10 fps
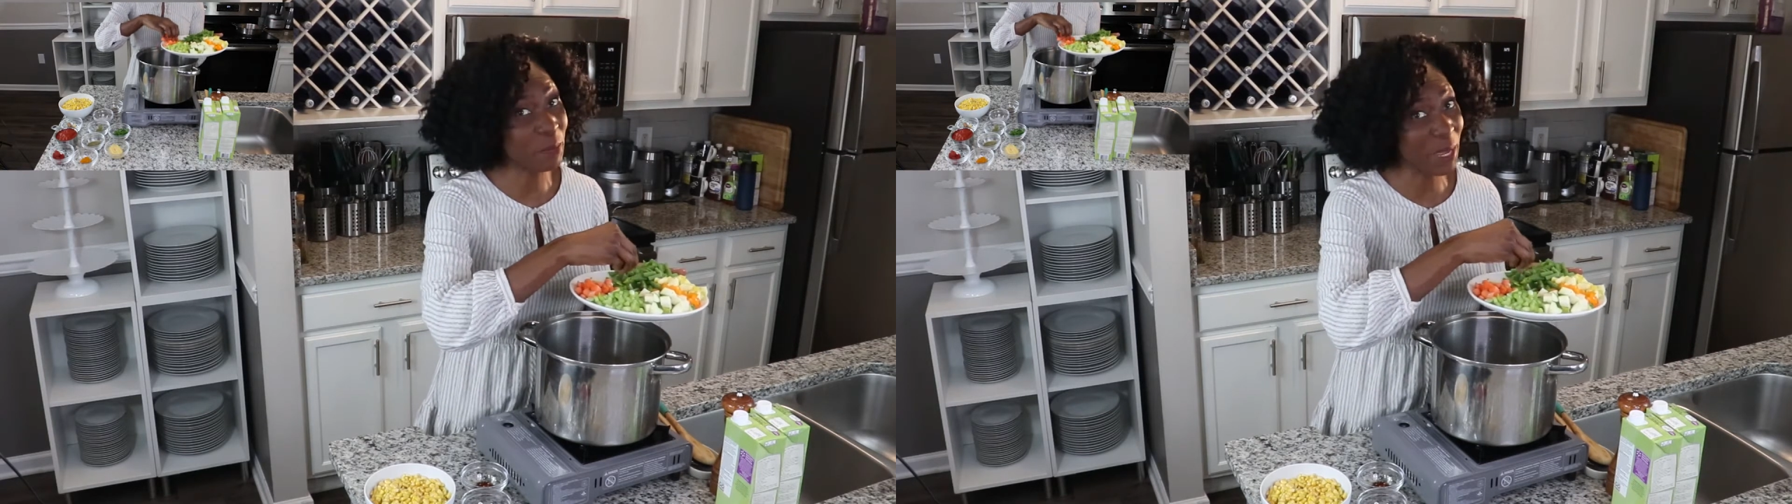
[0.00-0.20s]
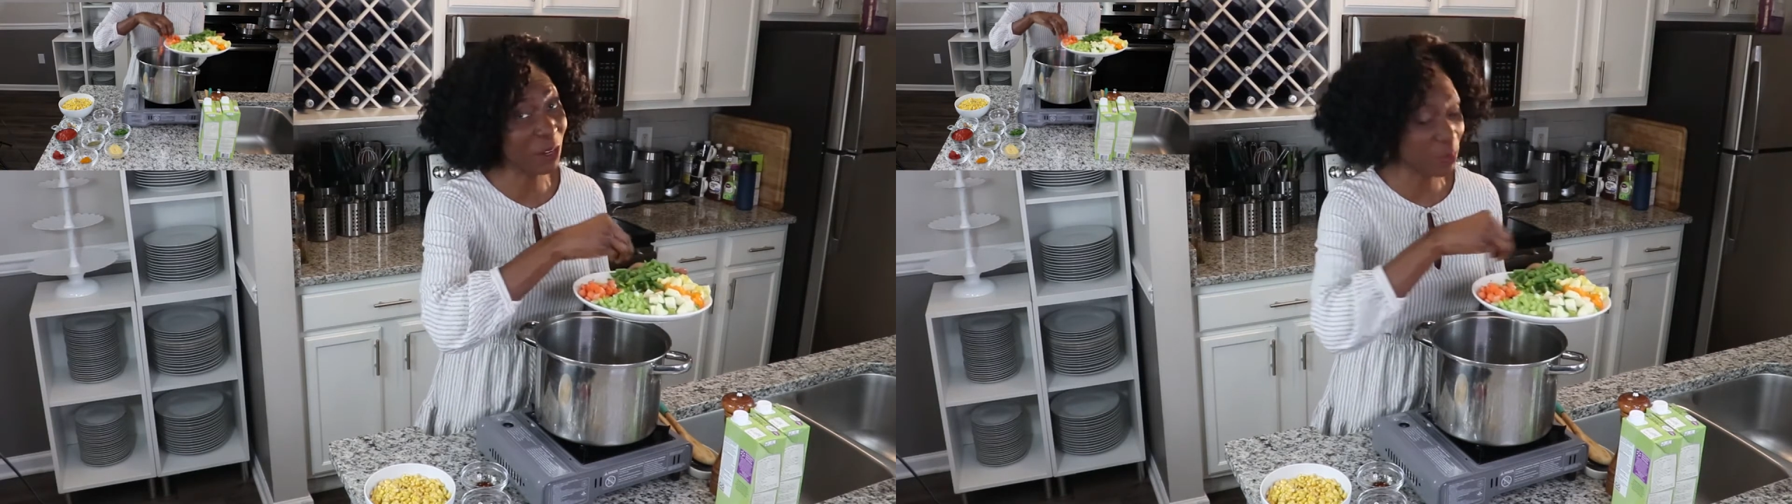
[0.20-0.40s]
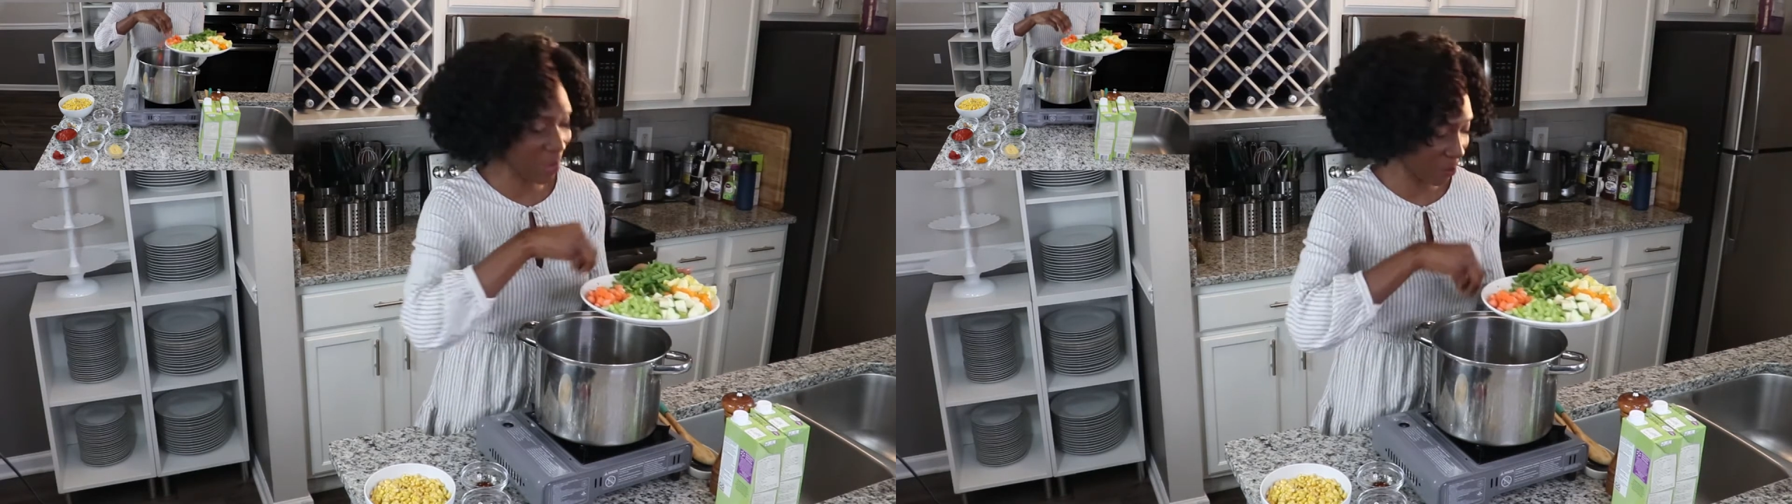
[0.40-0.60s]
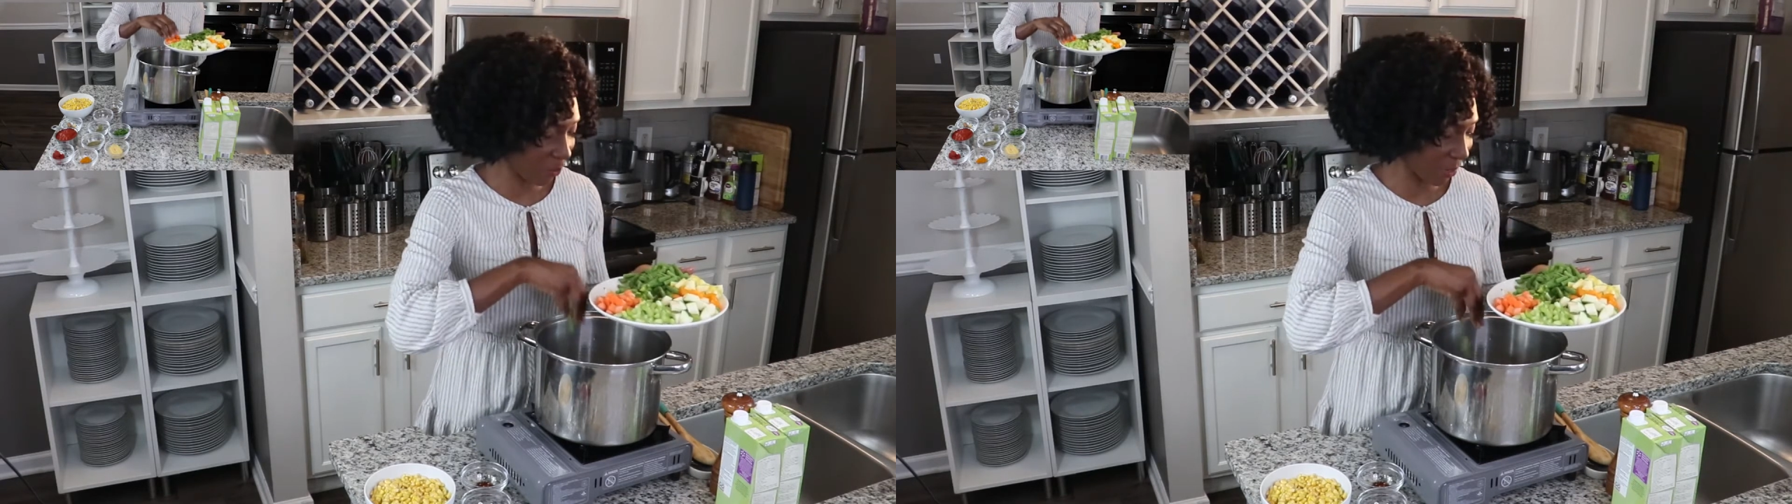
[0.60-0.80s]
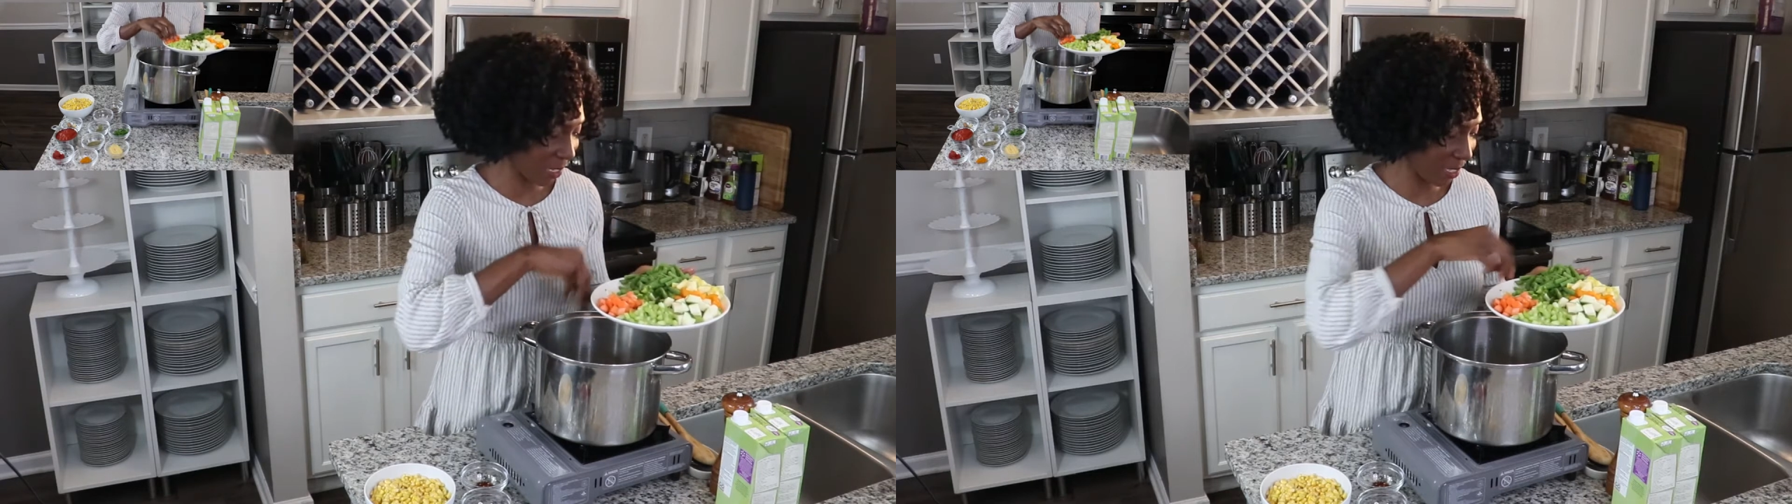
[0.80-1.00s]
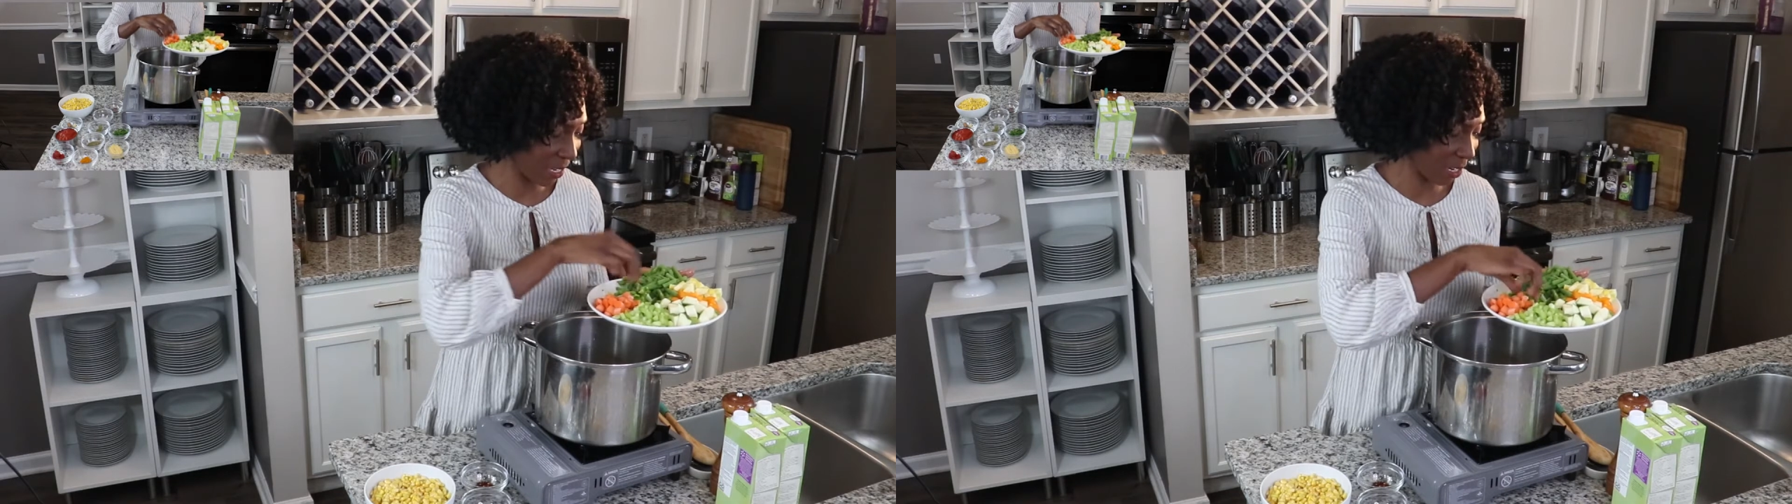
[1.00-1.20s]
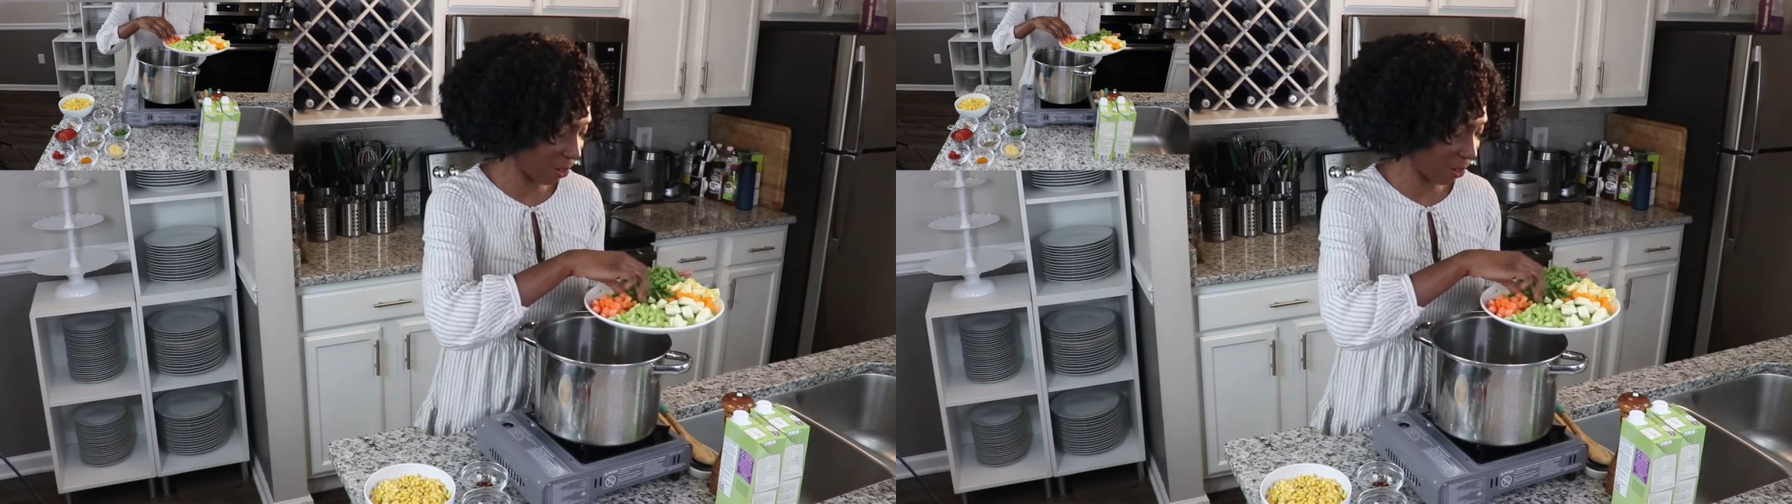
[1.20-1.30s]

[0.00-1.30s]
bell pepper. I stand